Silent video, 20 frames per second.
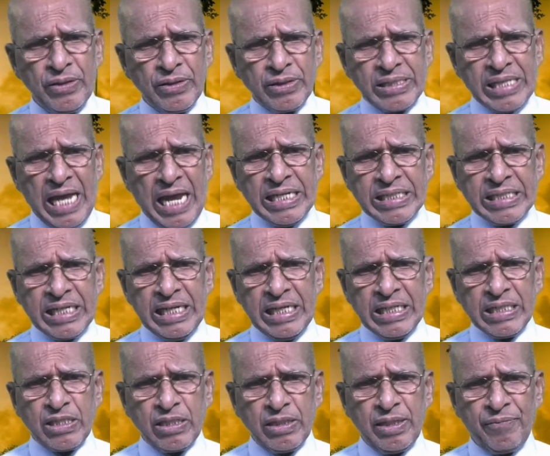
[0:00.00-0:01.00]
cite
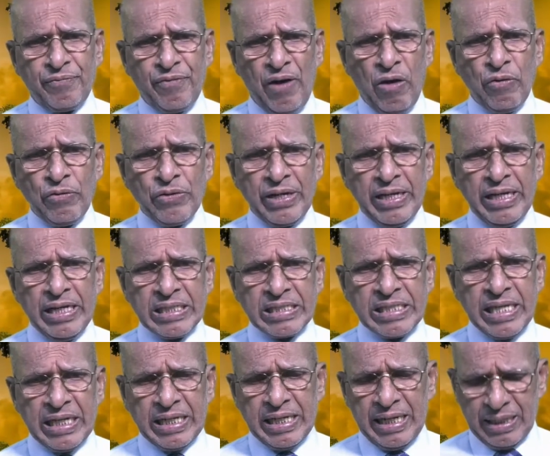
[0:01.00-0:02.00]
is found in
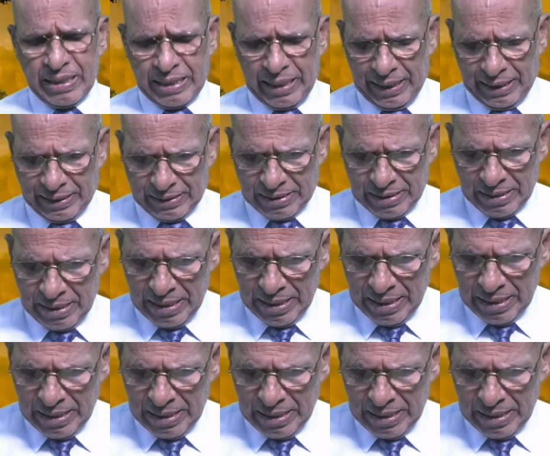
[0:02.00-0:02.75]
2 Kings